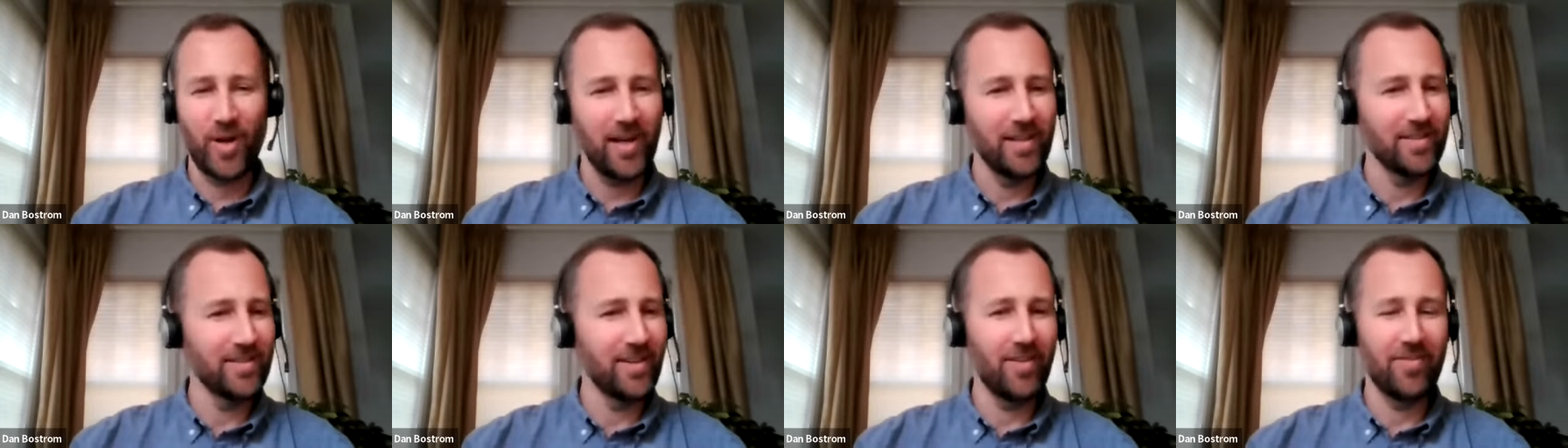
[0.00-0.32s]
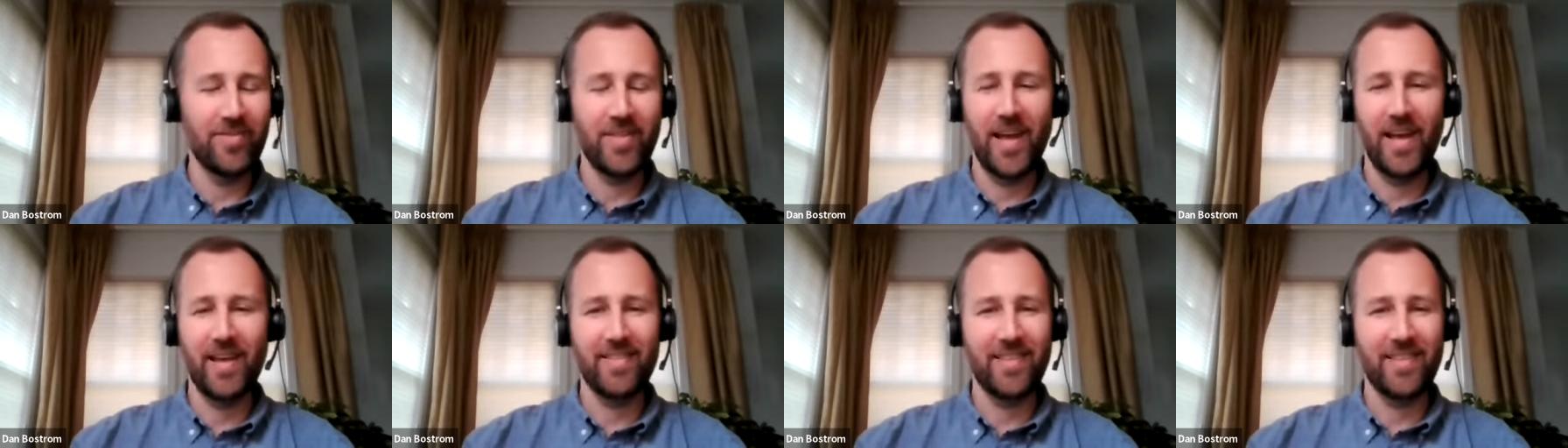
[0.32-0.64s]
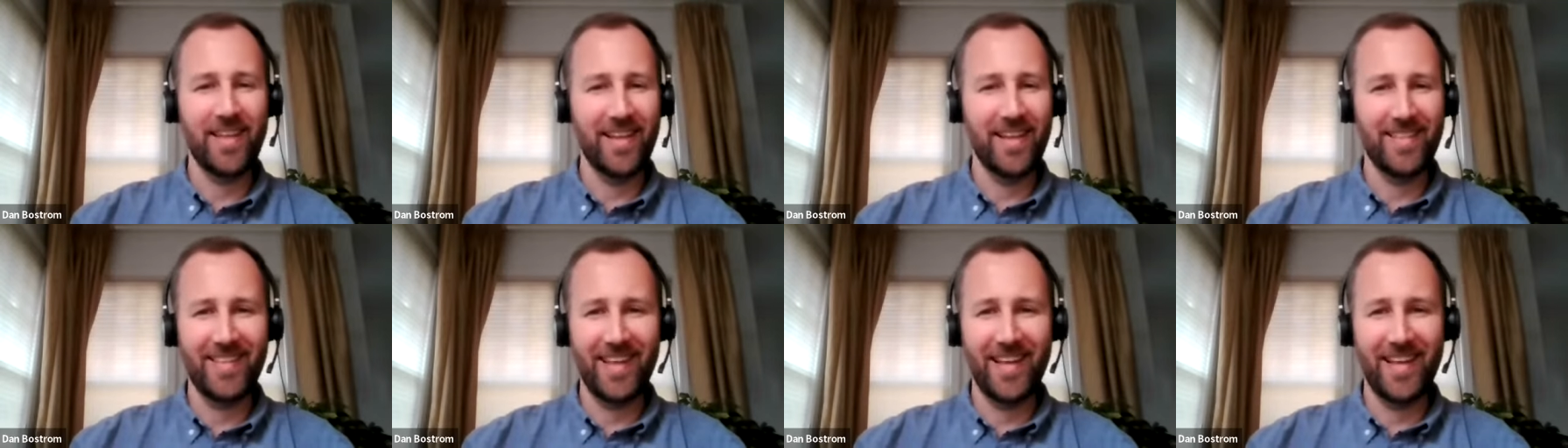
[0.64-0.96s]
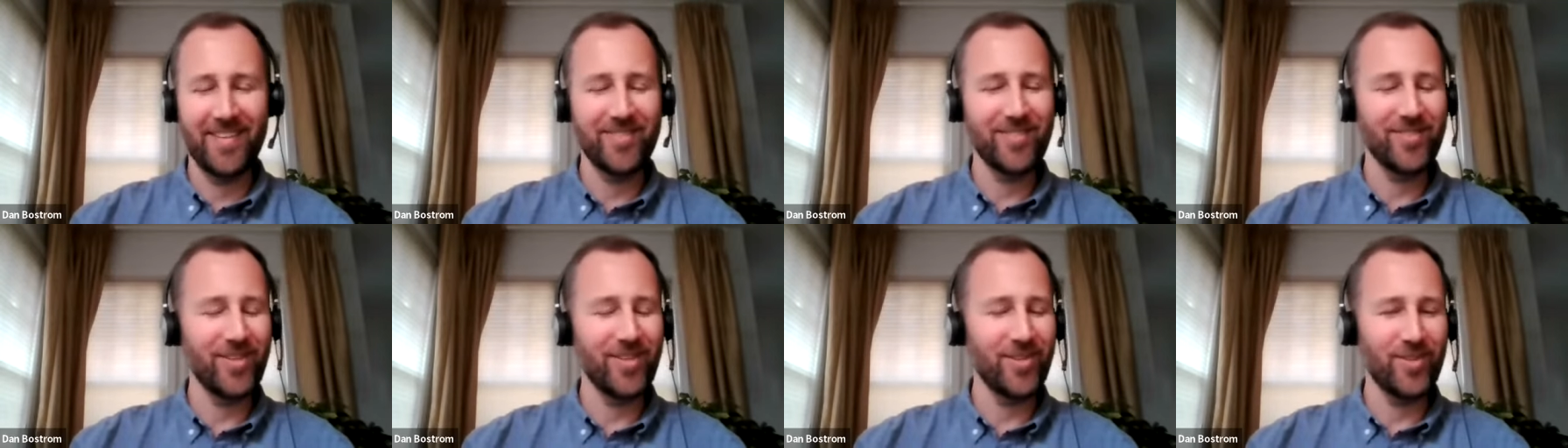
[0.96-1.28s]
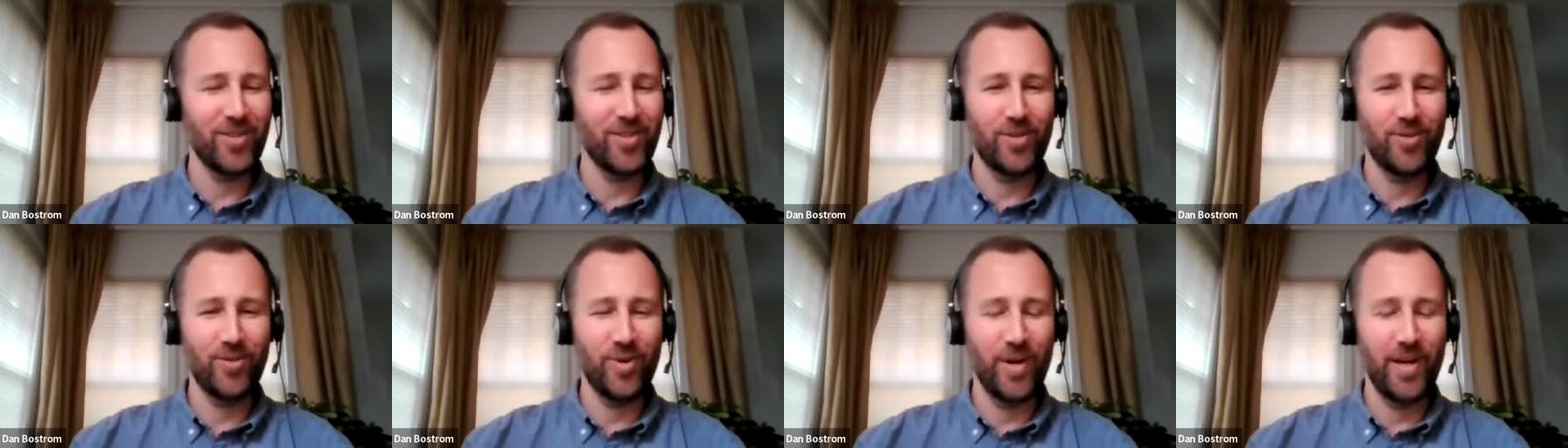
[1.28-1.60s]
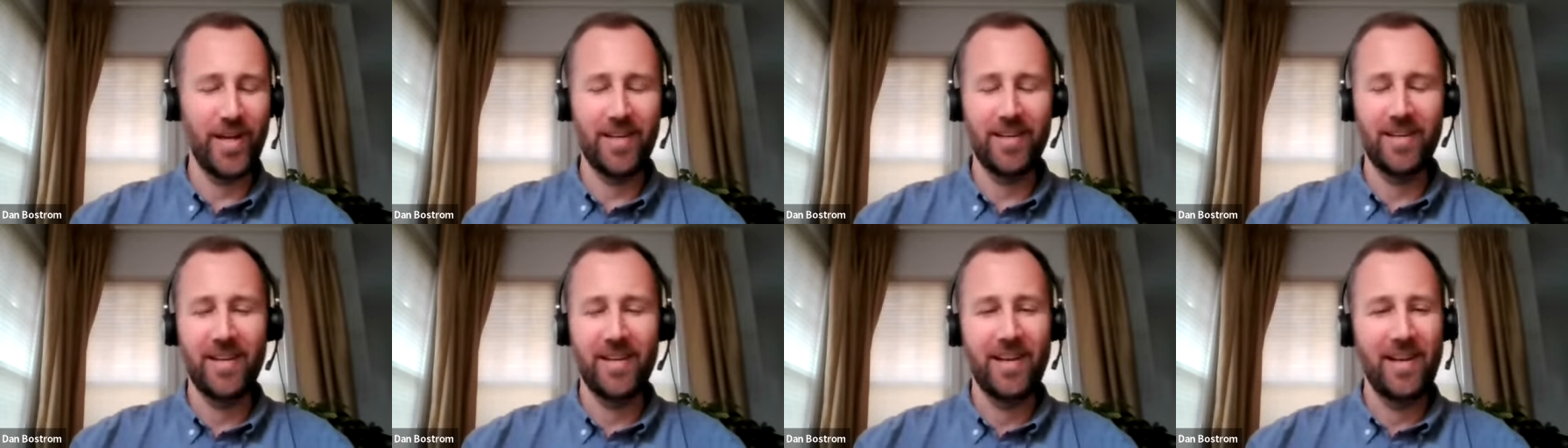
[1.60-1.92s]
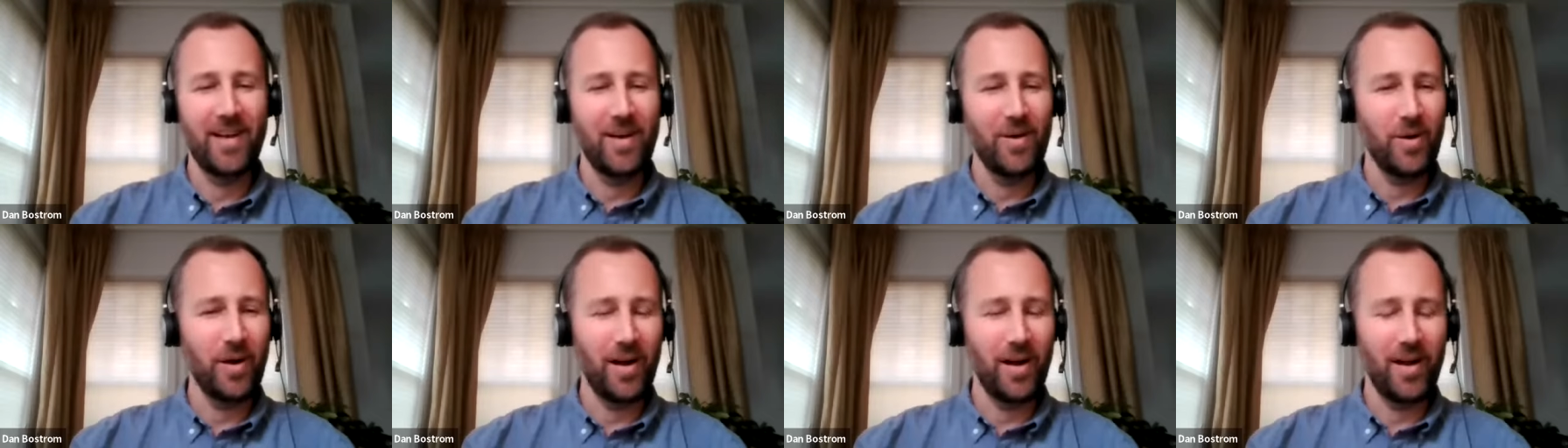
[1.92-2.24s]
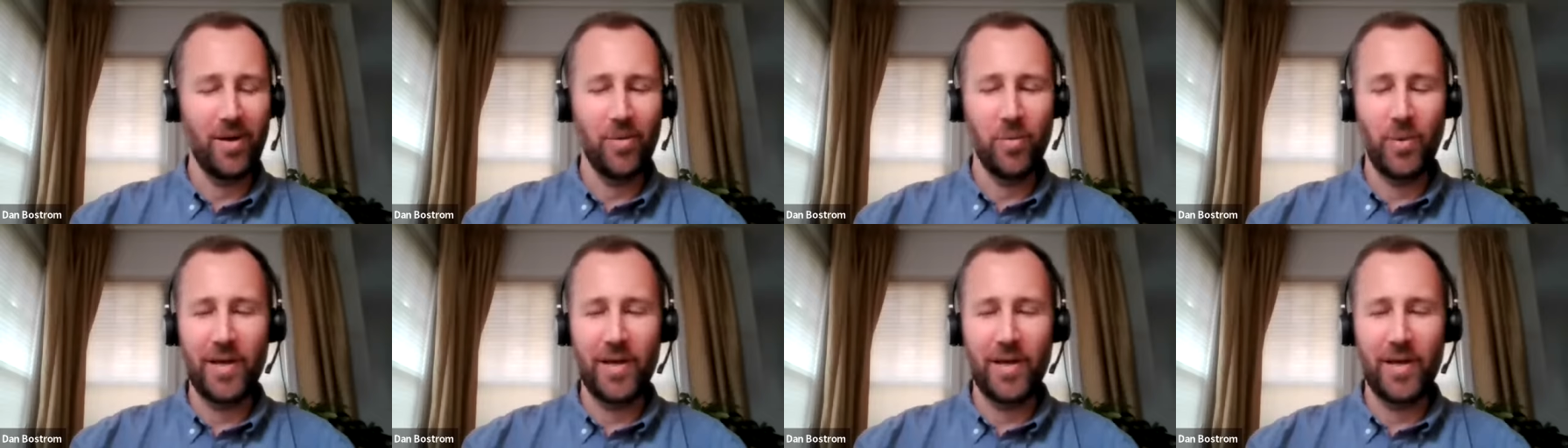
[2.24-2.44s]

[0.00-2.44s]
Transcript: I love that. That that's such a great uh,